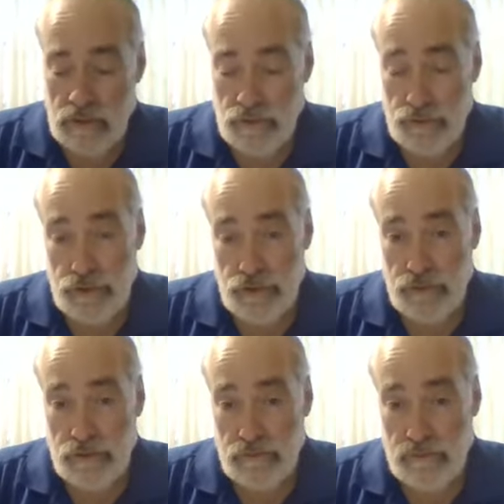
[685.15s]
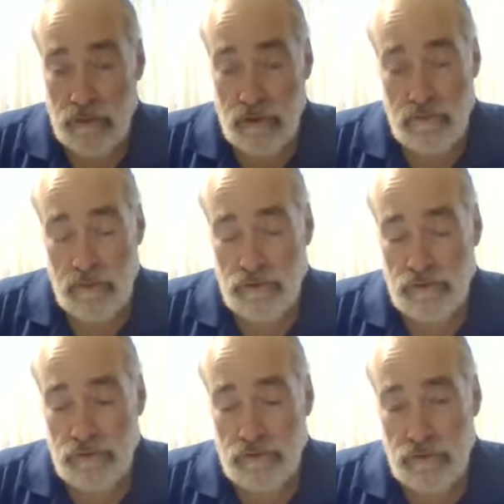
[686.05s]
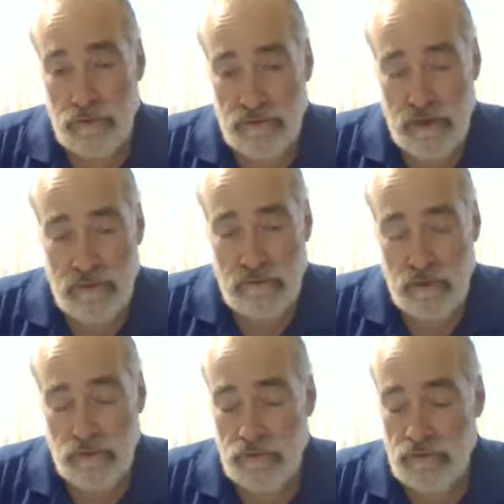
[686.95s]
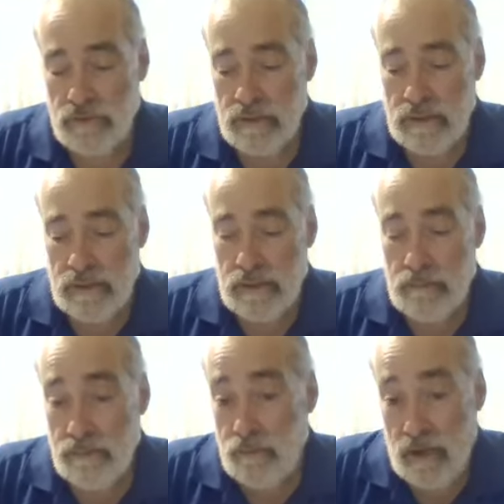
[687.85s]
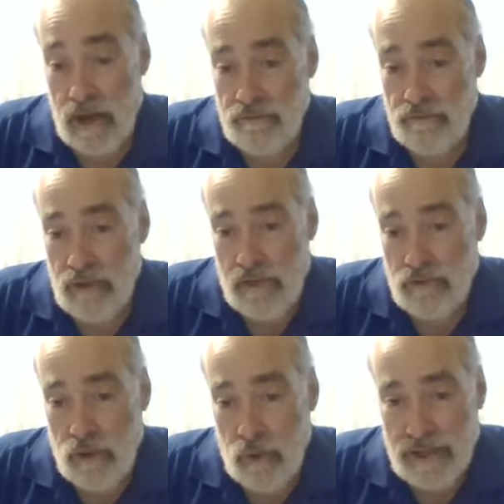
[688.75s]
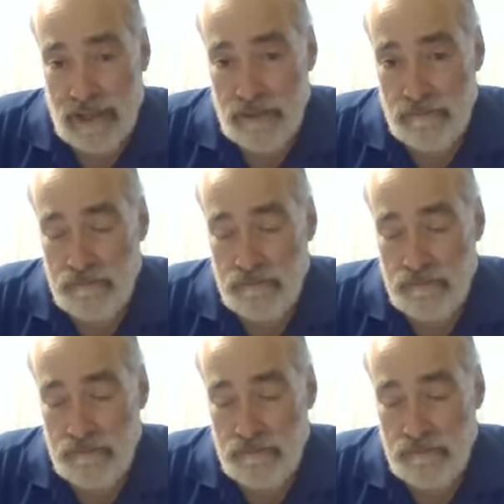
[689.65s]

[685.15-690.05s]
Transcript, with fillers: to Judaism, the law of Moses, to the faith of Moses, but we have I have no idea.